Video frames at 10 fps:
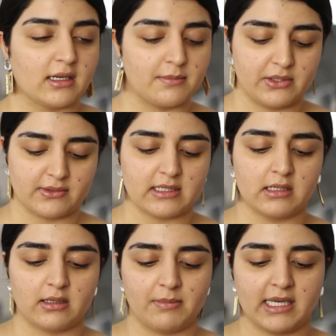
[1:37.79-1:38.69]
and I'm
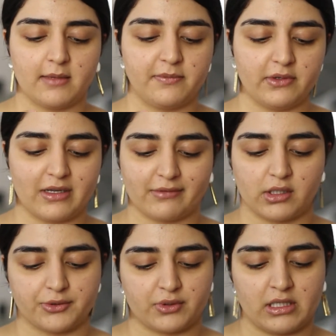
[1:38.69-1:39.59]
using the Makeup Forever
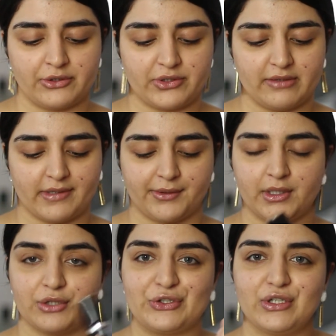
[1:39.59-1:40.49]
Ultra HD
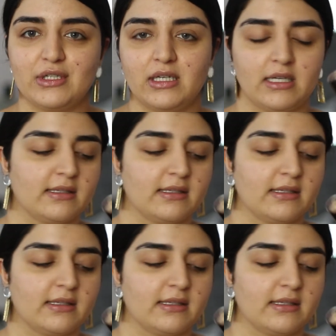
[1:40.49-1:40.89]
foundation.